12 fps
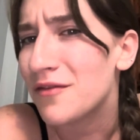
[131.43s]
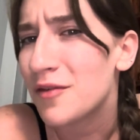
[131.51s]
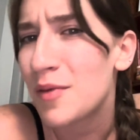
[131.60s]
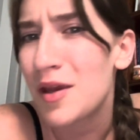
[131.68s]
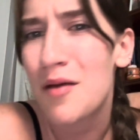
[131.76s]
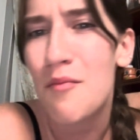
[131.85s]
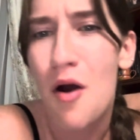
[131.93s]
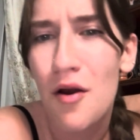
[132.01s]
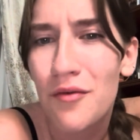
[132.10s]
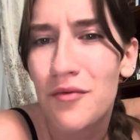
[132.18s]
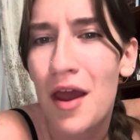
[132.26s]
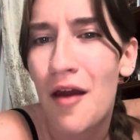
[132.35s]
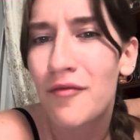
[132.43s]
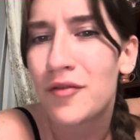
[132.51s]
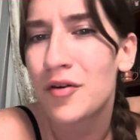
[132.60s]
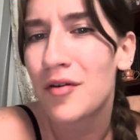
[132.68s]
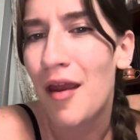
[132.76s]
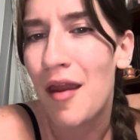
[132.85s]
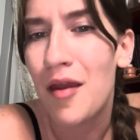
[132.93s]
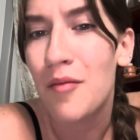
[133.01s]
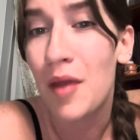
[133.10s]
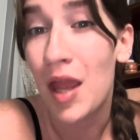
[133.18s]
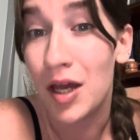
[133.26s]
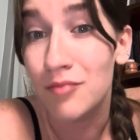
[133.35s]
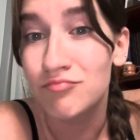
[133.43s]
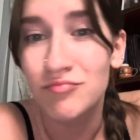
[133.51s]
for being modeled after a man.